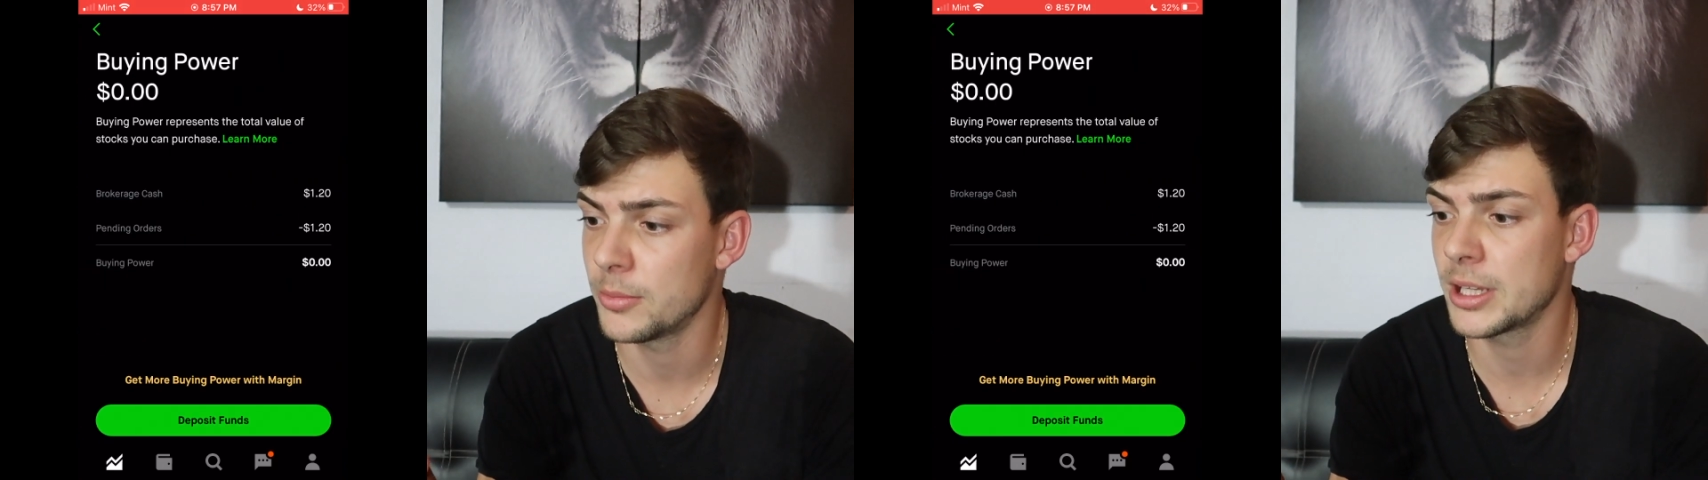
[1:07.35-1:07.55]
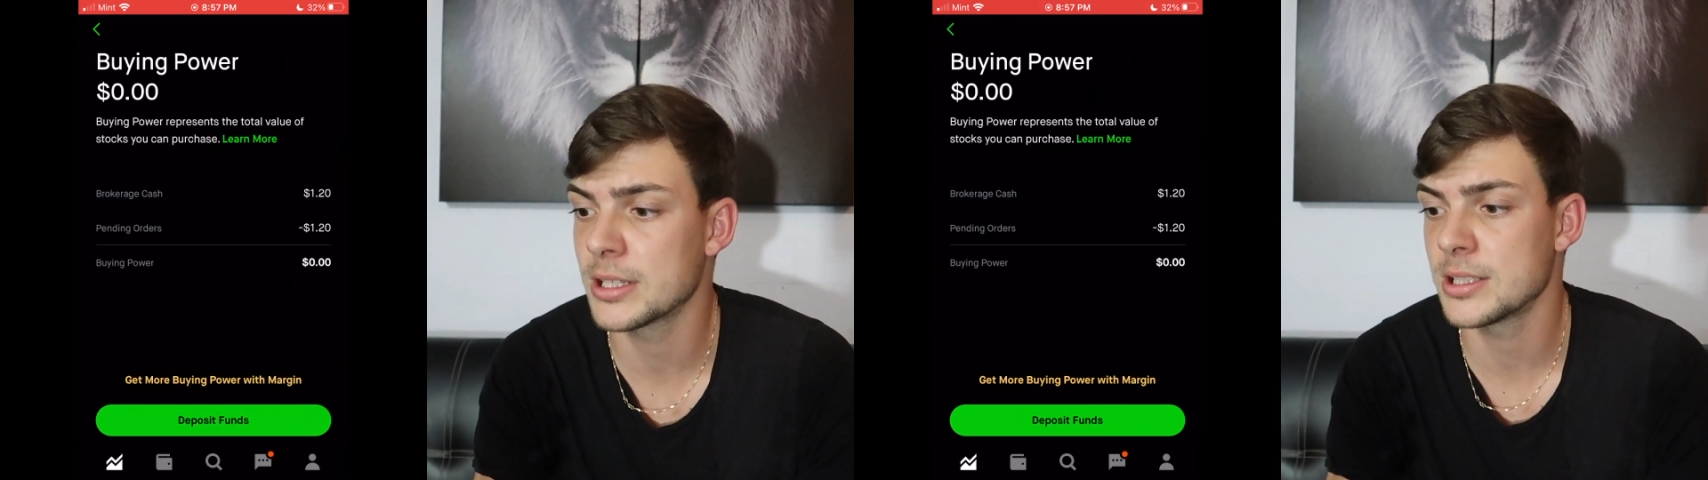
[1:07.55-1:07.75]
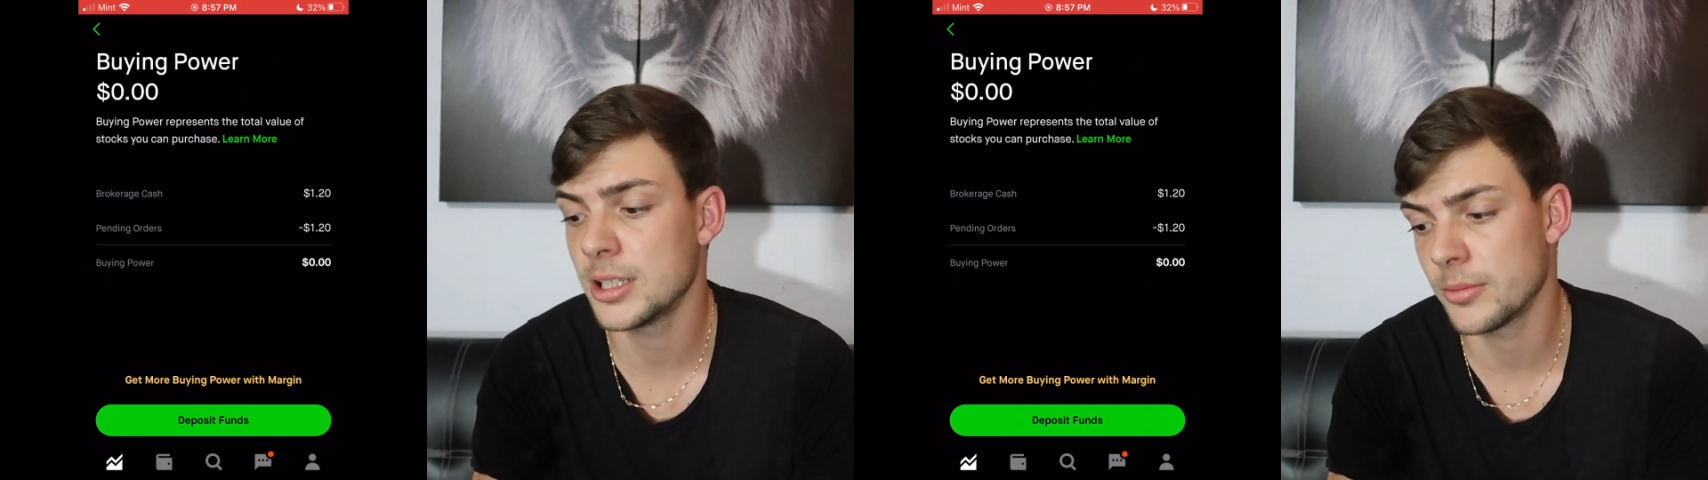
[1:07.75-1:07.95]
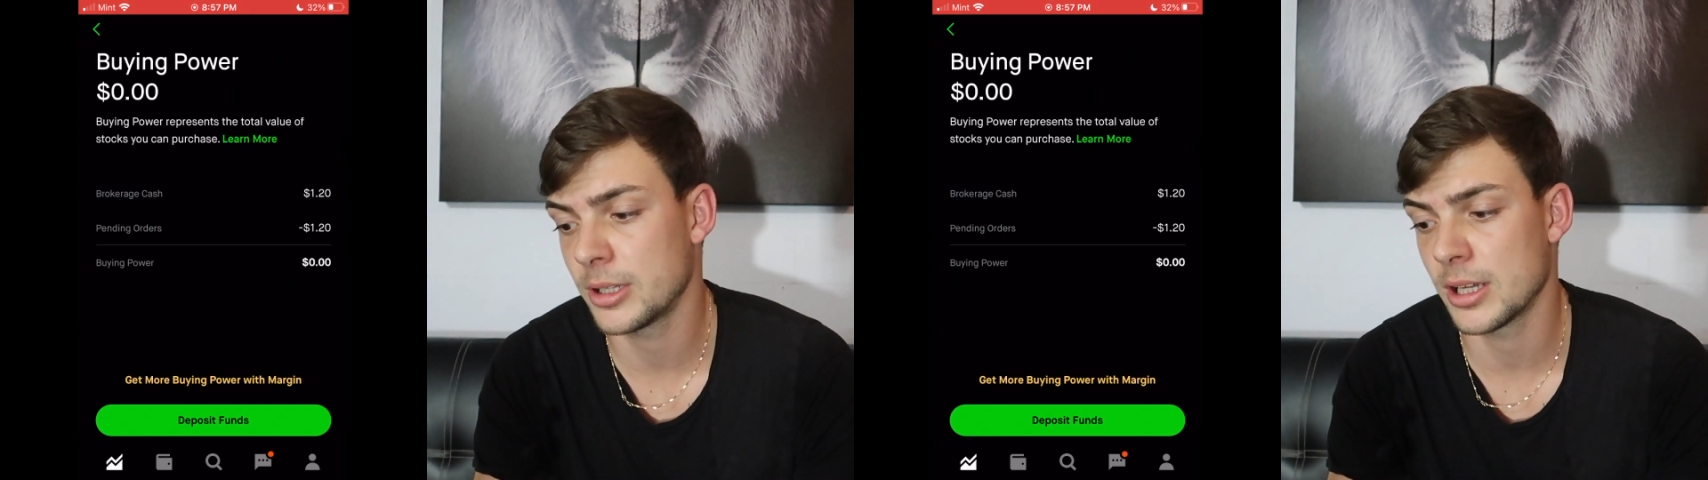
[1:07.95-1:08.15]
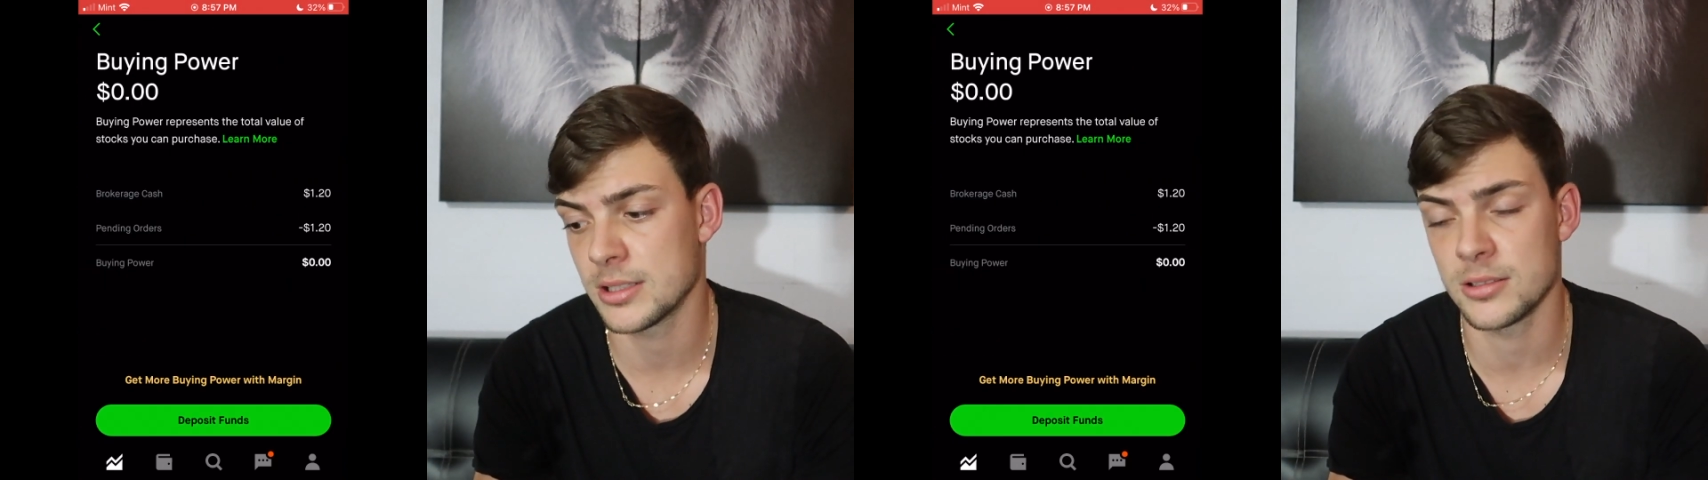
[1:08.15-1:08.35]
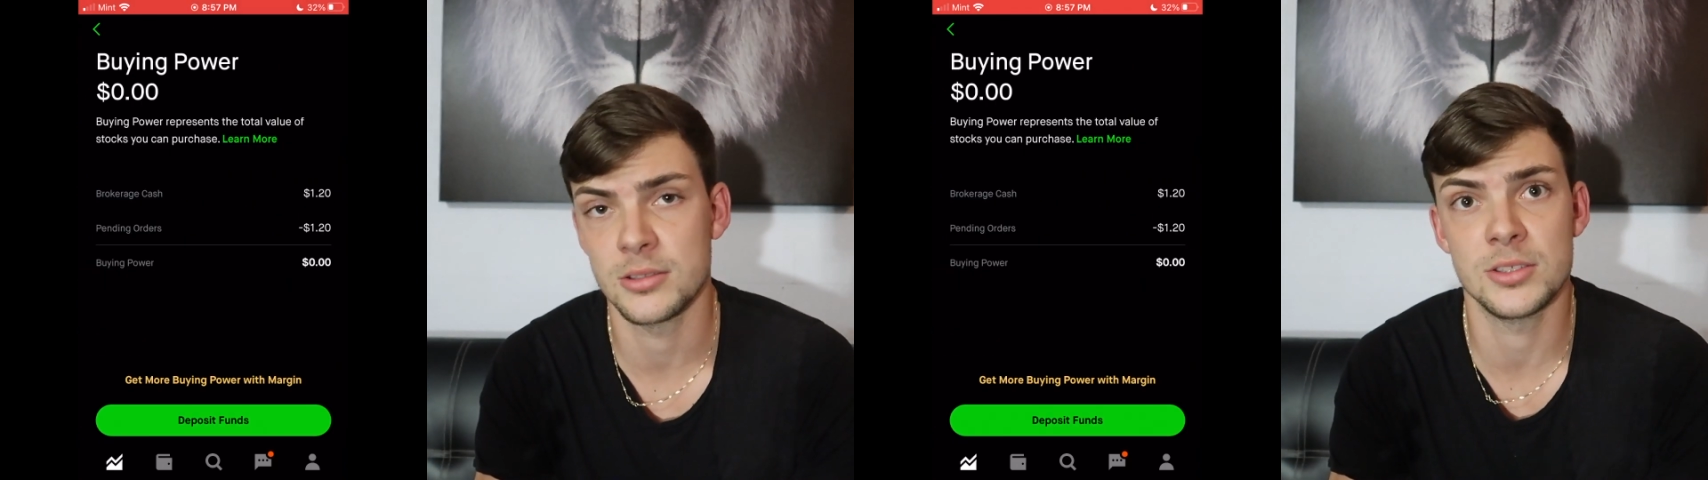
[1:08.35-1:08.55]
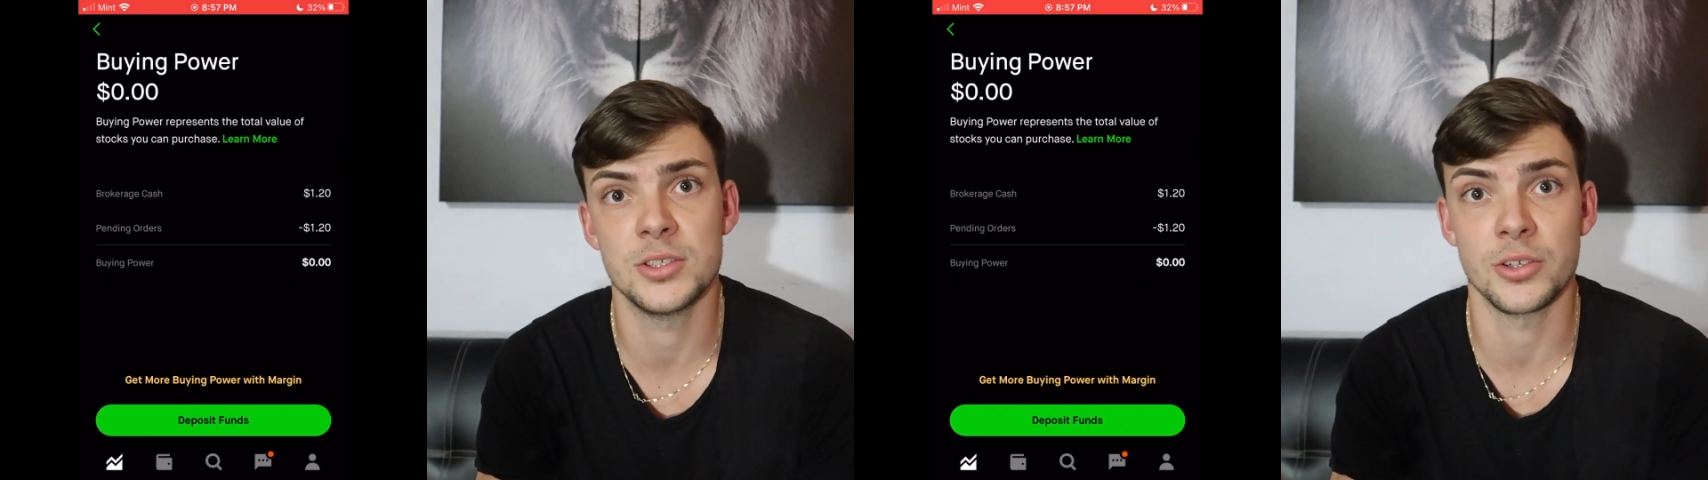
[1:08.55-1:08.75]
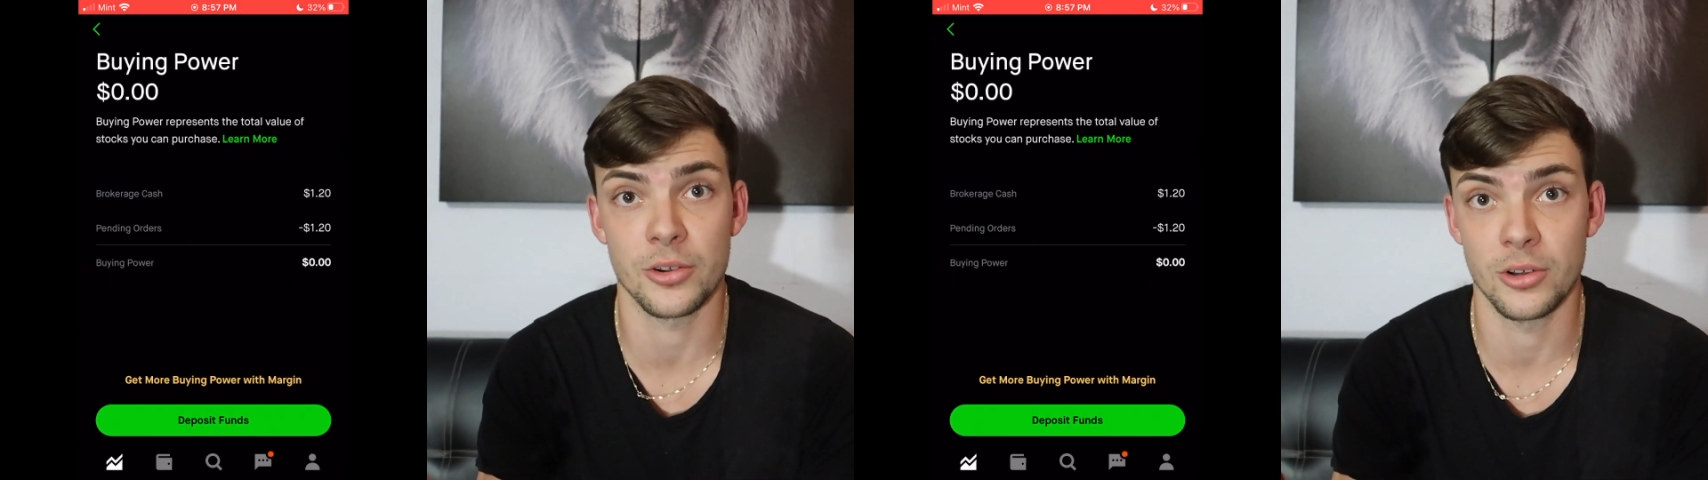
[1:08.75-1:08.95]
we can see that we got
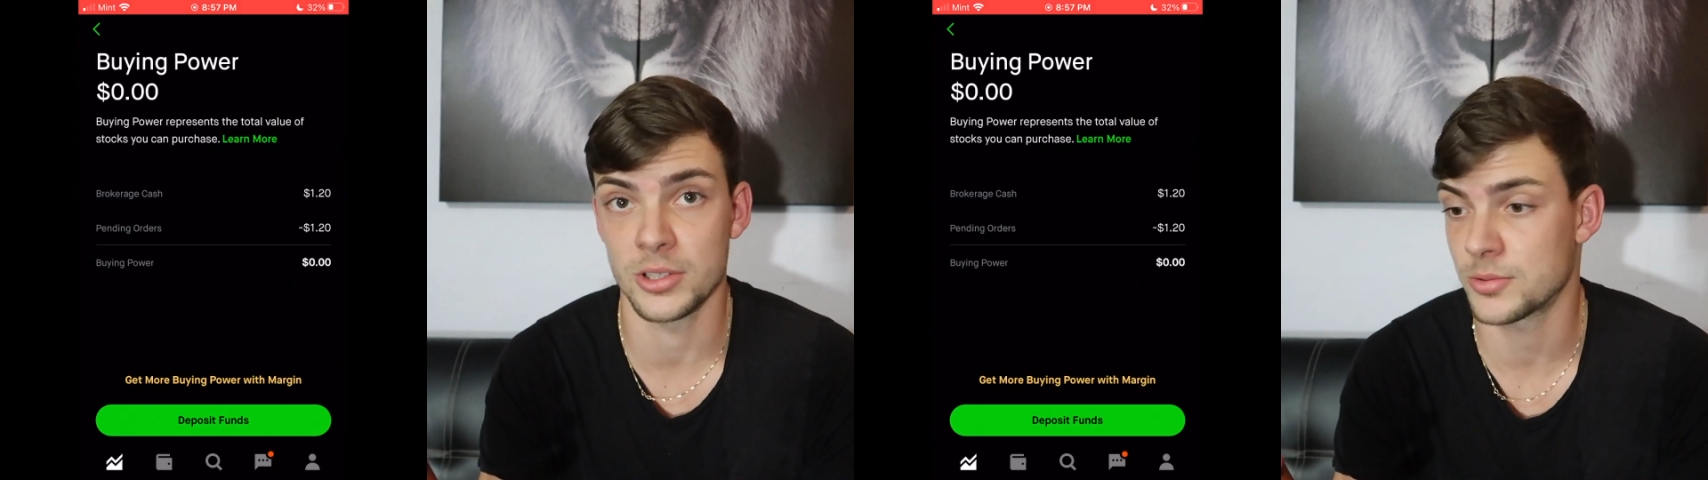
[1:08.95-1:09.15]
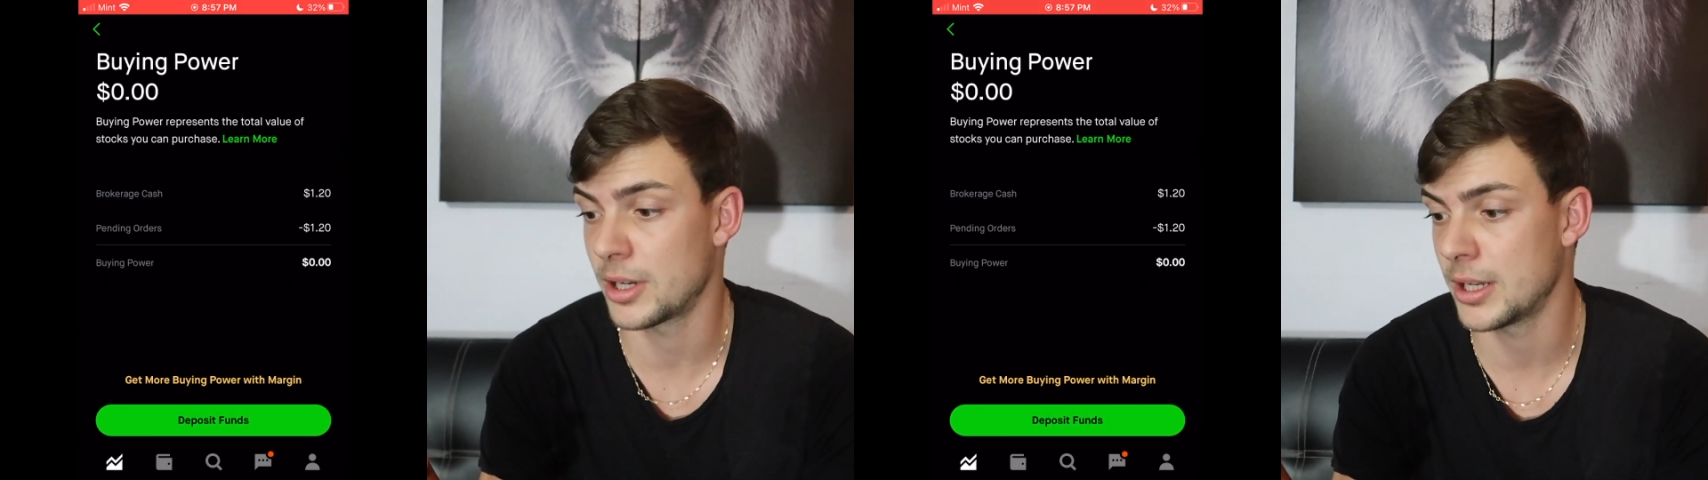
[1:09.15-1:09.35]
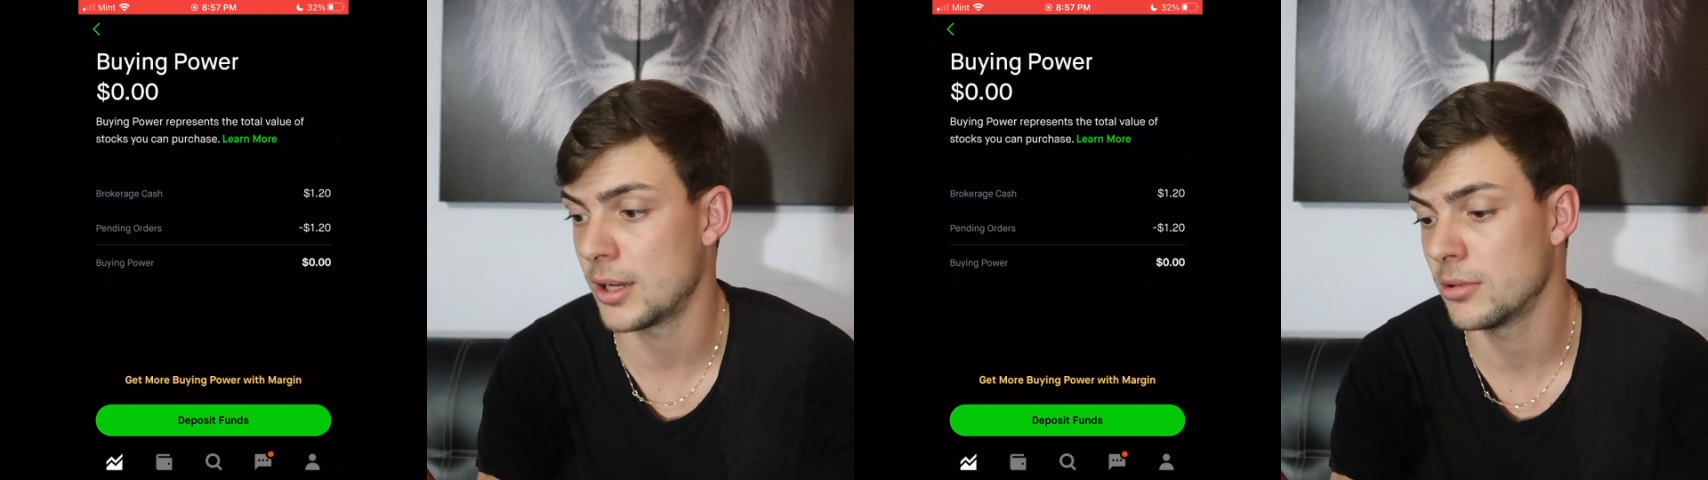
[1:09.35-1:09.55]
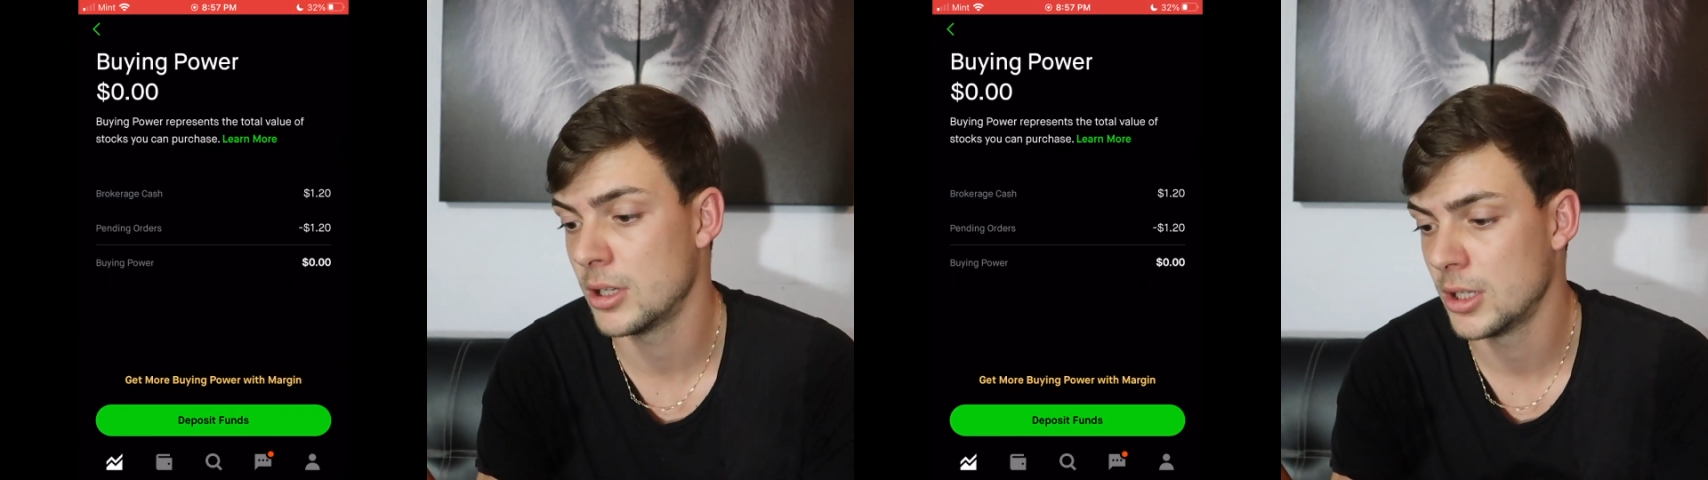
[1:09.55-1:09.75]
$0 right now.